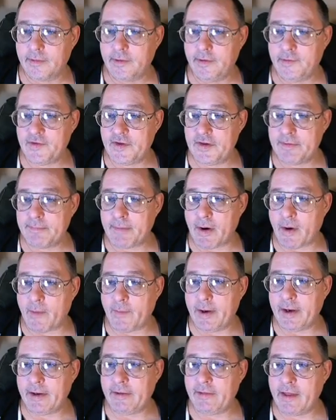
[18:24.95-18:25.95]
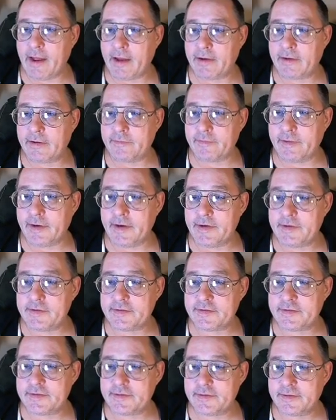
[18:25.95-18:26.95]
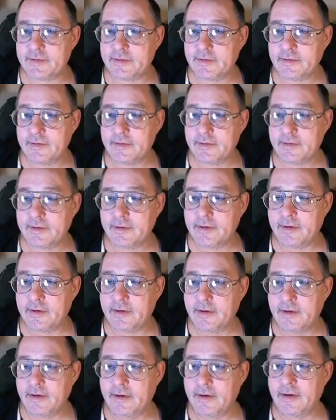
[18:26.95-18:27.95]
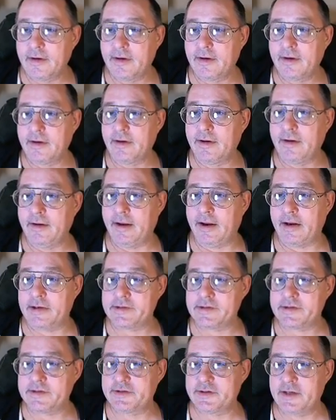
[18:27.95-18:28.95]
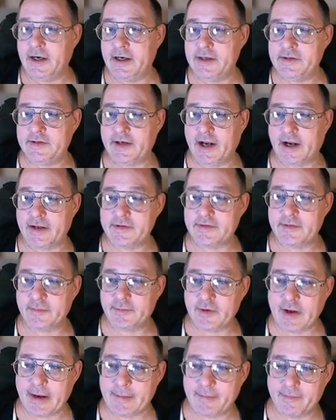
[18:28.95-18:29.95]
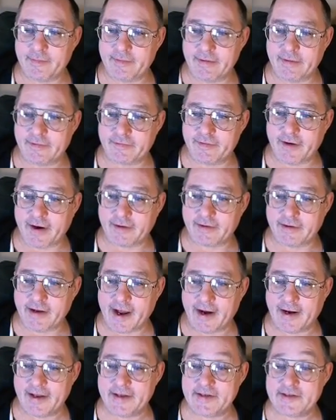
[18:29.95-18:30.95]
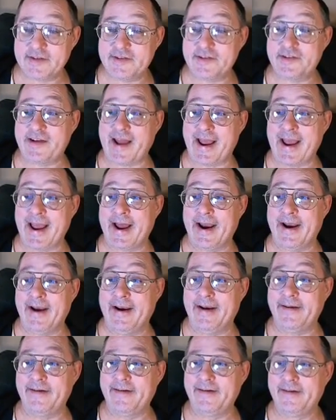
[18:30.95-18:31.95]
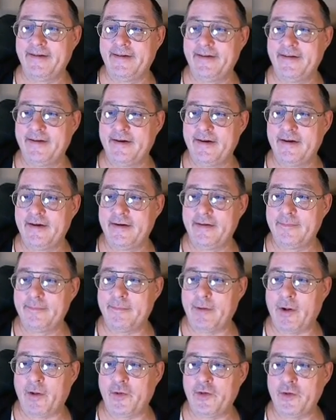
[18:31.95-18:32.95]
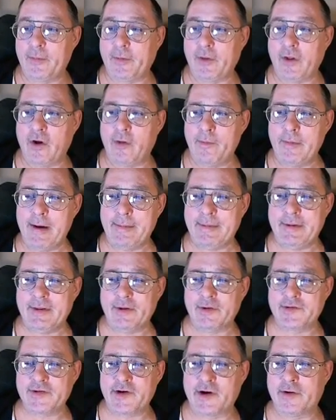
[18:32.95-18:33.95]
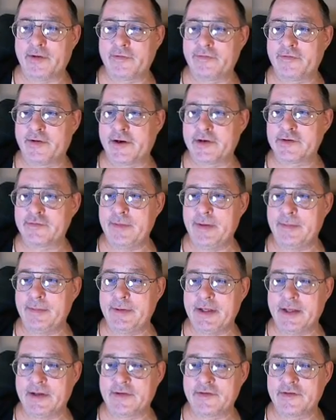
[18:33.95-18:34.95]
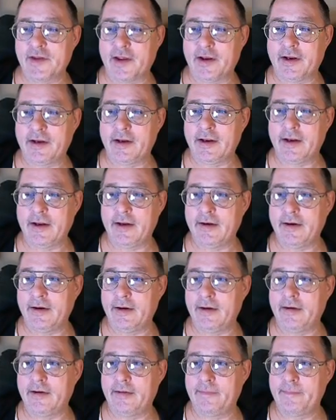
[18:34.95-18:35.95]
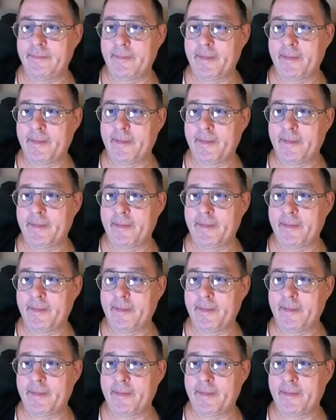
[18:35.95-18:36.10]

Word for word: Is he bowing that device? Yes, and he's got some type of an effect on a stand. Multiple, oh, maybe those aren't effects. Maybe that's like a, uh,